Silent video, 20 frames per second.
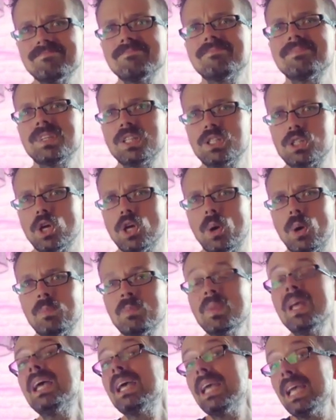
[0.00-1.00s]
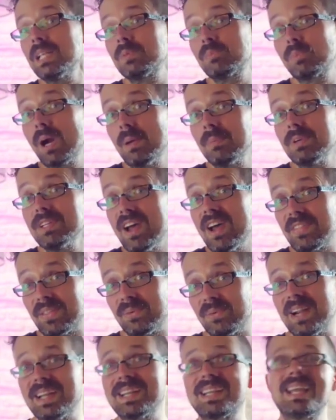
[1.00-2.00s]
So it's probably not the
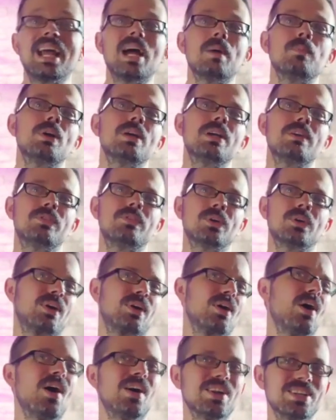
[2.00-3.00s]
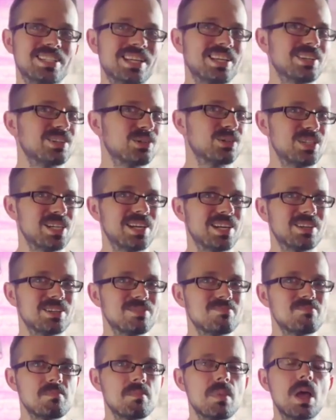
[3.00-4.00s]
right camera if you're a content creator
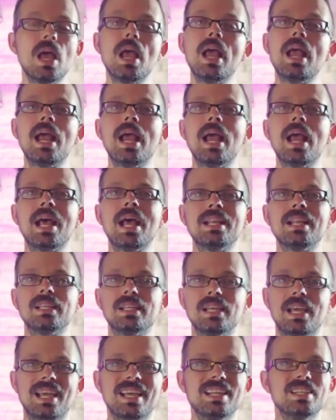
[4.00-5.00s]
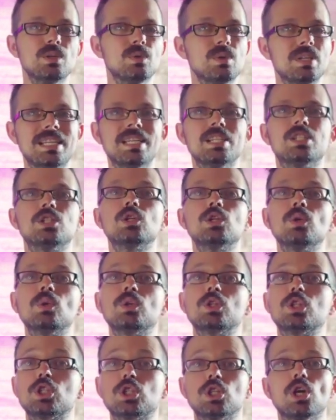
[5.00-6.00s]
and you need to
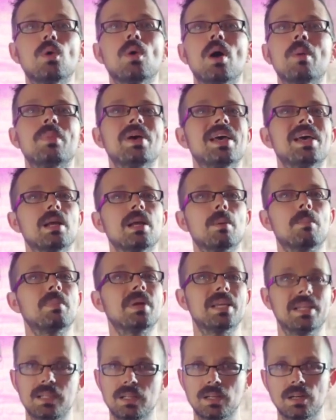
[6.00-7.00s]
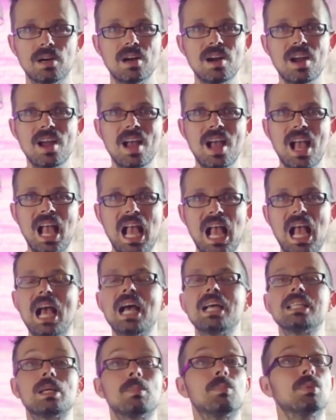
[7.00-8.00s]
show up and appear
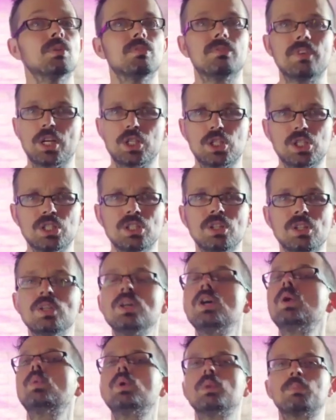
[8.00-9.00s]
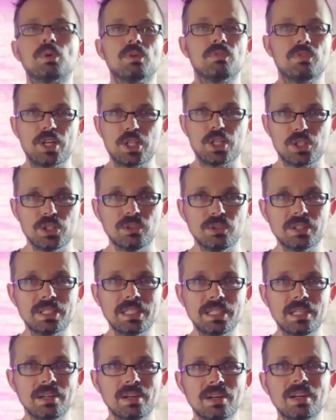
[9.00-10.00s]
as a professional with professional
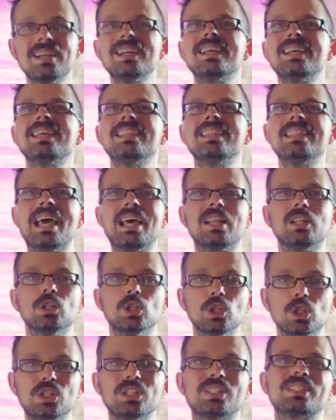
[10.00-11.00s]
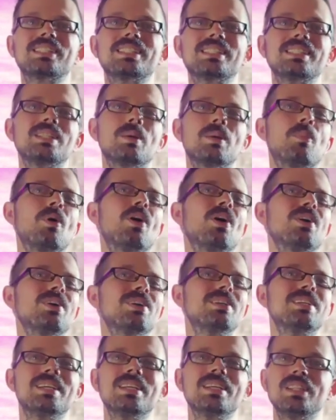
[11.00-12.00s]
gear that looks the
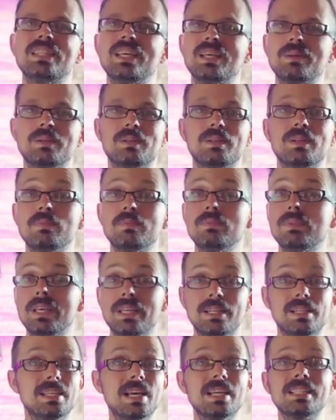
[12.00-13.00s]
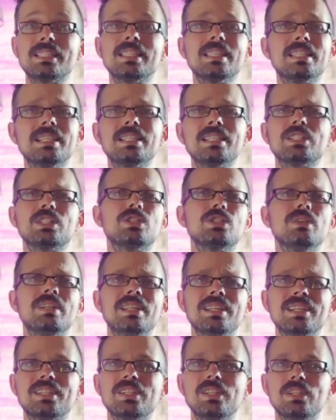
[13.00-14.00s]
part, that does the things that you need
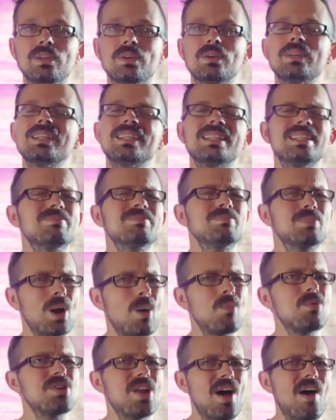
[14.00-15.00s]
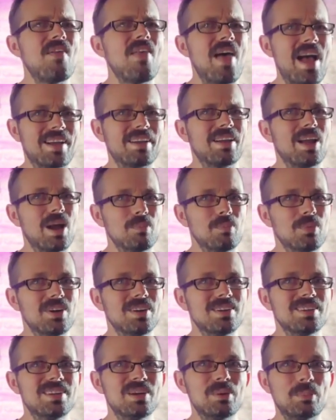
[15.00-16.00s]
it to do. Probably not that camera.
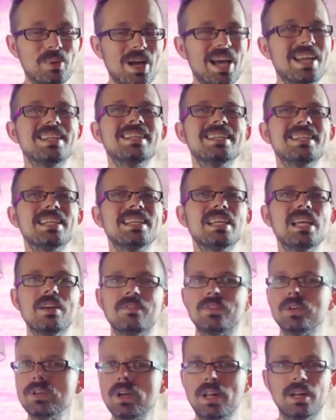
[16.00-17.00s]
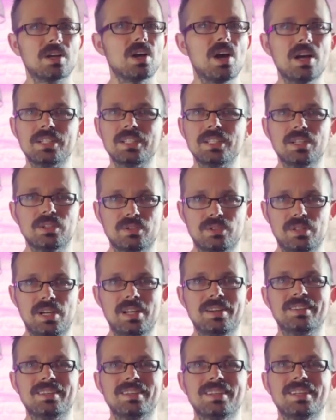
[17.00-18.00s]
But if you're not a content
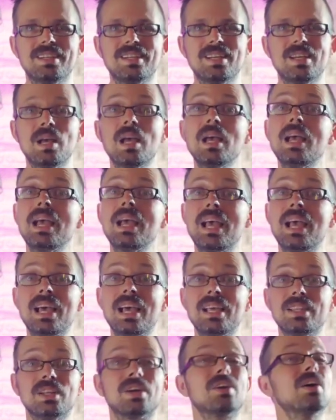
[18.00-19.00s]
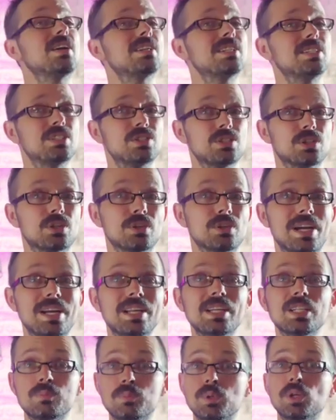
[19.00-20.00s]
creator and the content that you're creating
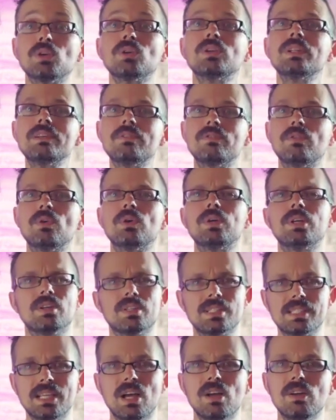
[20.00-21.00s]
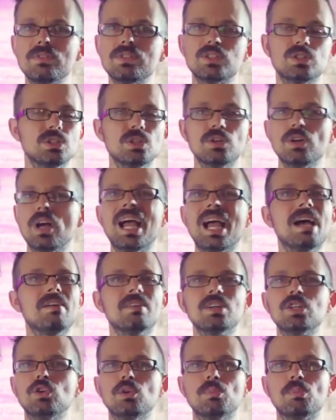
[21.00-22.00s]
is purely for yourself, so you're not
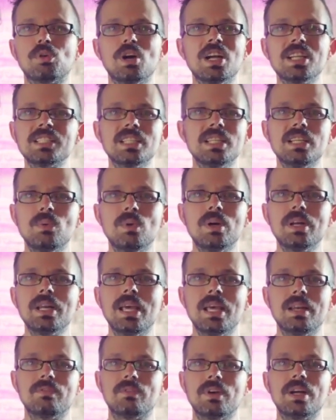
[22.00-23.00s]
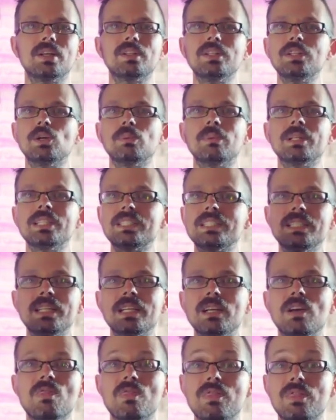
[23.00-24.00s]
having to impress anyone, and frankly nobody's seeing
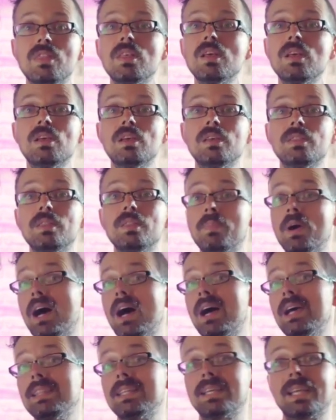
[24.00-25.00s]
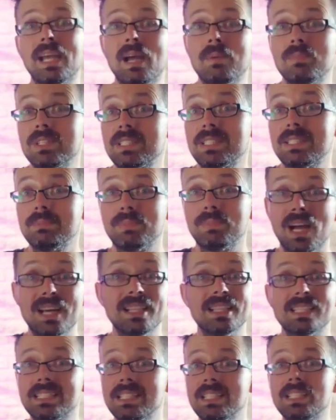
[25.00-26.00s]
on the behind
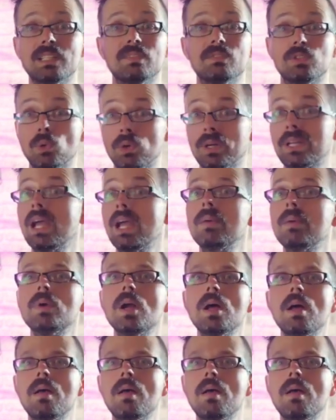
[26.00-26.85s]
the scenes of your camera,